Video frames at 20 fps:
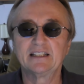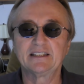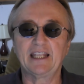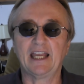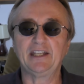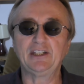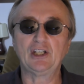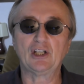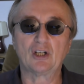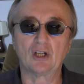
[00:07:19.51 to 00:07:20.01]

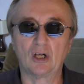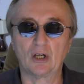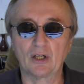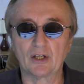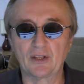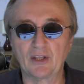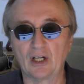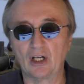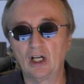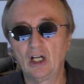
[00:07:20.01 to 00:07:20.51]
Then you go
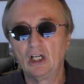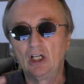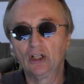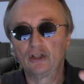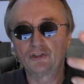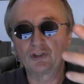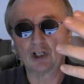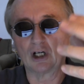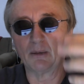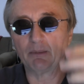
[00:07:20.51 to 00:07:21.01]
to the
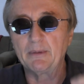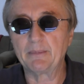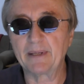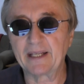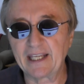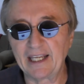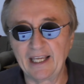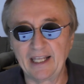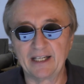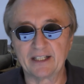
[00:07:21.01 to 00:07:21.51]
German
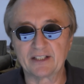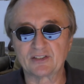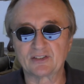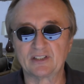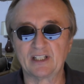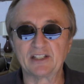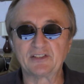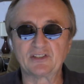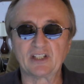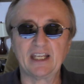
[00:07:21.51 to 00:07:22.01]
mechanics,
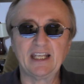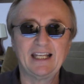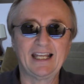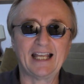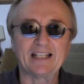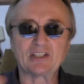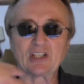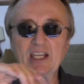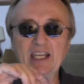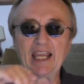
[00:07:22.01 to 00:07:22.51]
and they say,
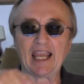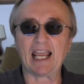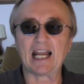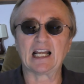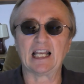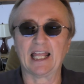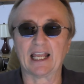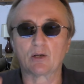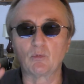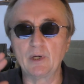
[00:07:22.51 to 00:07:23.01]
that's a
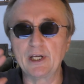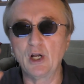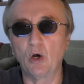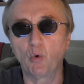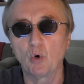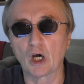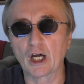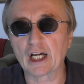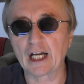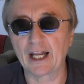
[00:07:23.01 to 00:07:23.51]
Cadillac. We
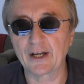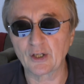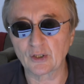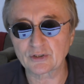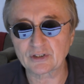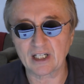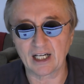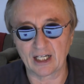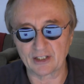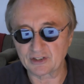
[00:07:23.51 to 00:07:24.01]
don't work on
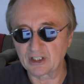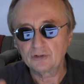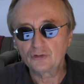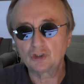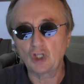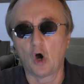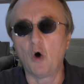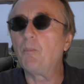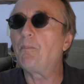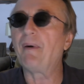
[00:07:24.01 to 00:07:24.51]
those cars.
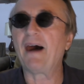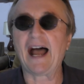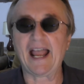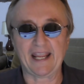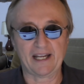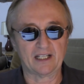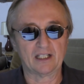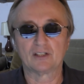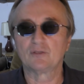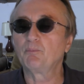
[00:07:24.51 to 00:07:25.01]
Don't
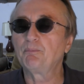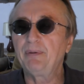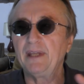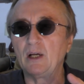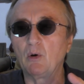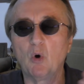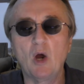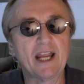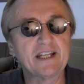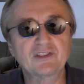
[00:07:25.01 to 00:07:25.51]
buy it. Be
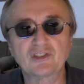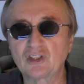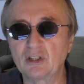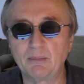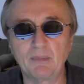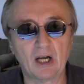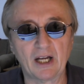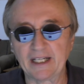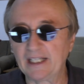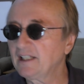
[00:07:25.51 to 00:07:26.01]
a waste of
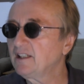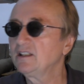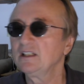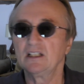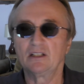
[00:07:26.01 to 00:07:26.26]
money.